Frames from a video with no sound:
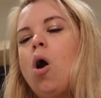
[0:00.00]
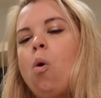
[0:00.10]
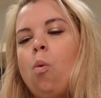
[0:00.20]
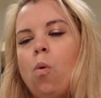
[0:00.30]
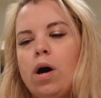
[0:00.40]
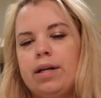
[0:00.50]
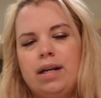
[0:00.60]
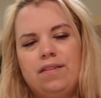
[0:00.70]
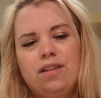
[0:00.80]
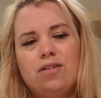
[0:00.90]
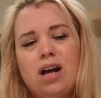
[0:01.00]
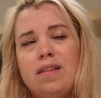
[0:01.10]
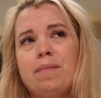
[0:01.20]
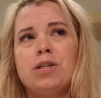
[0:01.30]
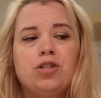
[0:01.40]
one. I think they're not
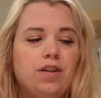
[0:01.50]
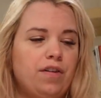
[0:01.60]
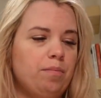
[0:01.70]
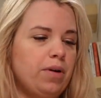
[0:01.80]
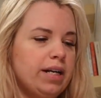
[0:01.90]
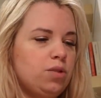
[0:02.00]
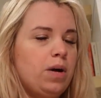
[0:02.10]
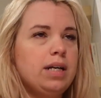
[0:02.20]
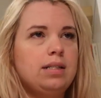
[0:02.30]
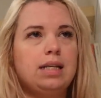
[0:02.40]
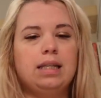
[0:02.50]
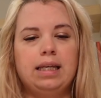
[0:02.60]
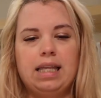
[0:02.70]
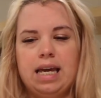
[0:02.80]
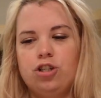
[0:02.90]
that much different price-wise than
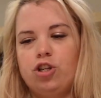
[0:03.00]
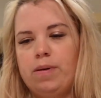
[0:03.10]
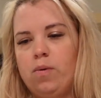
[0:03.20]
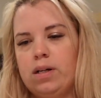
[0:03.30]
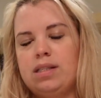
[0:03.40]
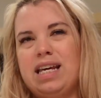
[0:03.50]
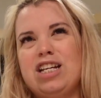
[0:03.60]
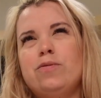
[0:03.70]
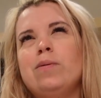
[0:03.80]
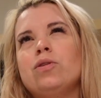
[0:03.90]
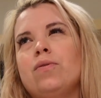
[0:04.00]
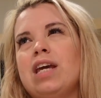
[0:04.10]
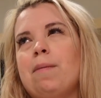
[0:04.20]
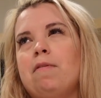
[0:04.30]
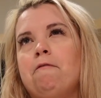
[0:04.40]
like the HEB ones. The HEB ones only
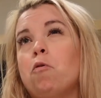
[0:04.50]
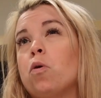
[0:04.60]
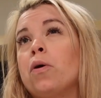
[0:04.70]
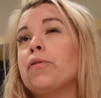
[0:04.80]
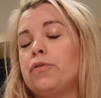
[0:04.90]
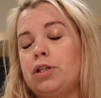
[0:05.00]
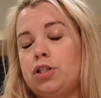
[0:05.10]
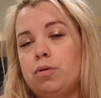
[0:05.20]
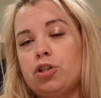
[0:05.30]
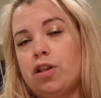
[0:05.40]
came in 4 or 32, which I